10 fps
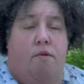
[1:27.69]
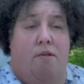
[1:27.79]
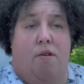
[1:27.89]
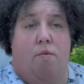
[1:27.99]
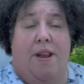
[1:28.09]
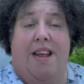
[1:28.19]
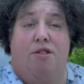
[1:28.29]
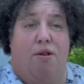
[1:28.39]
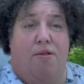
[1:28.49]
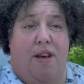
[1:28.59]
we need
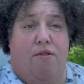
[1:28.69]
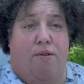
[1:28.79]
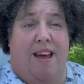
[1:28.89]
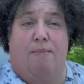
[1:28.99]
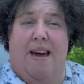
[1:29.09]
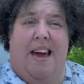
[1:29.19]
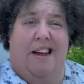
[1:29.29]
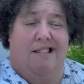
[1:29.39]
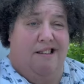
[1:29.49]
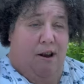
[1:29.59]
certain things for like
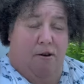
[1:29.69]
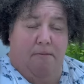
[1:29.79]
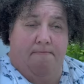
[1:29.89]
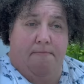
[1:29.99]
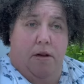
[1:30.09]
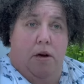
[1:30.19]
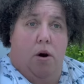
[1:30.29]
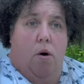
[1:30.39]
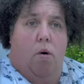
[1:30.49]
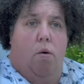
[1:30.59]
making dinner,
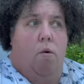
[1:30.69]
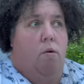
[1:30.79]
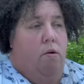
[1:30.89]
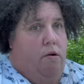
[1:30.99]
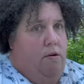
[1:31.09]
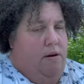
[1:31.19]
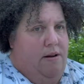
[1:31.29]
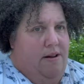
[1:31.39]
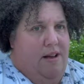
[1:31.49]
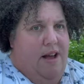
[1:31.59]
or,
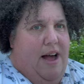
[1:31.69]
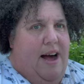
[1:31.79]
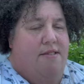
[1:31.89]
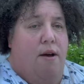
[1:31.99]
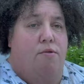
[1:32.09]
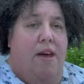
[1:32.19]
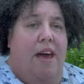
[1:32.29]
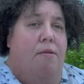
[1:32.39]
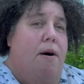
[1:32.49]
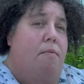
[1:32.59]
as I was
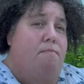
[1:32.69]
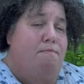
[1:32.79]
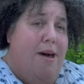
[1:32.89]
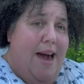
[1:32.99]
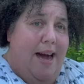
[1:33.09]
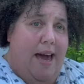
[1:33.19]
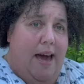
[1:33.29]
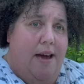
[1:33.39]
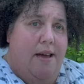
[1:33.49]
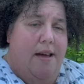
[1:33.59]
thinking about
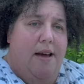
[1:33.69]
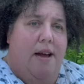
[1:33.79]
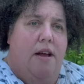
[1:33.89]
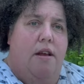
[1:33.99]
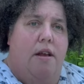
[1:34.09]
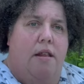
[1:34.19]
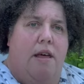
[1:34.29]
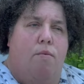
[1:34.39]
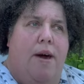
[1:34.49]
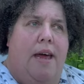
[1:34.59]
making,
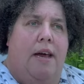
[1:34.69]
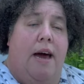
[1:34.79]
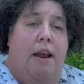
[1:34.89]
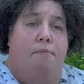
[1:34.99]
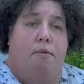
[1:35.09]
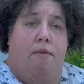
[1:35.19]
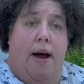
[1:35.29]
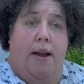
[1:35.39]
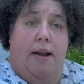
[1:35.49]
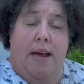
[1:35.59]
that we can kind of
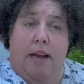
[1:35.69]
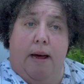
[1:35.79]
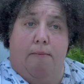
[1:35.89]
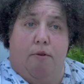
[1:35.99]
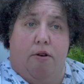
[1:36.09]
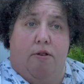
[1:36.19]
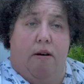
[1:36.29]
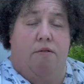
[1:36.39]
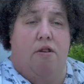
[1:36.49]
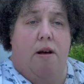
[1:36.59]
provide an income for
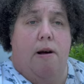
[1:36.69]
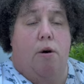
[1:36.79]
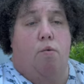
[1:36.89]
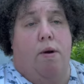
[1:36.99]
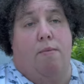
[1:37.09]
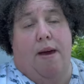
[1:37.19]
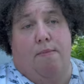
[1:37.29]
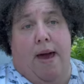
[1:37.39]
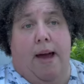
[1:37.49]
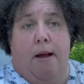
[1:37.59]
ourselves, we might
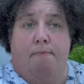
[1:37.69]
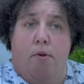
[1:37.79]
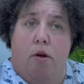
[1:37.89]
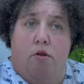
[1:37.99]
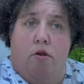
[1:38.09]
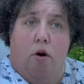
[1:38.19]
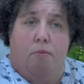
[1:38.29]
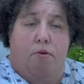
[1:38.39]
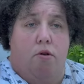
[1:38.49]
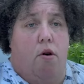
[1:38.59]
make
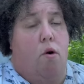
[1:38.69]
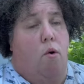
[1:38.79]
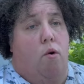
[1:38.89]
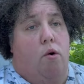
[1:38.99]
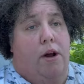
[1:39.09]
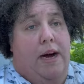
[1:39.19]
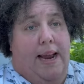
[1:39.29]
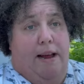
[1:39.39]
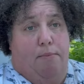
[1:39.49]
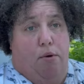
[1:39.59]
soaps or
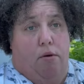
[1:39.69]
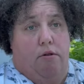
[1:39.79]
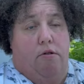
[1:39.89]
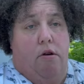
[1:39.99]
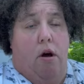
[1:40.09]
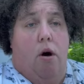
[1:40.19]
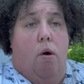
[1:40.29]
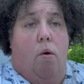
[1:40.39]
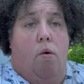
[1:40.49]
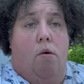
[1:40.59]
cutting boards
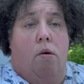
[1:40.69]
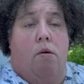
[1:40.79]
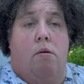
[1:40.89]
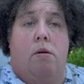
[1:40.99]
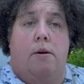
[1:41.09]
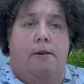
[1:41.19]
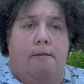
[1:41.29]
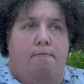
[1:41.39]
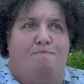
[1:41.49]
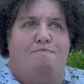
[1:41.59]
or
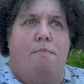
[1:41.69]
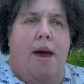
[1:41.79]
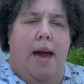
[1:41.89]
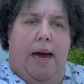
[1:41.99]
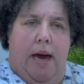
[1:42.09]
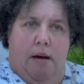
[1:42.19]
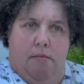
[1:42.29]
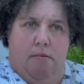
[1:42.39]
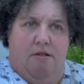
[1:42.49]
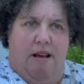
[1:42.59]
make
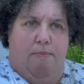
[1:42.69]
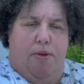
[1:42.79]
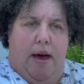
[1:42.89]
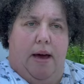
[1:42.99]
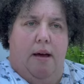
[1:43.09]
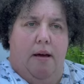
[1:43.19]
something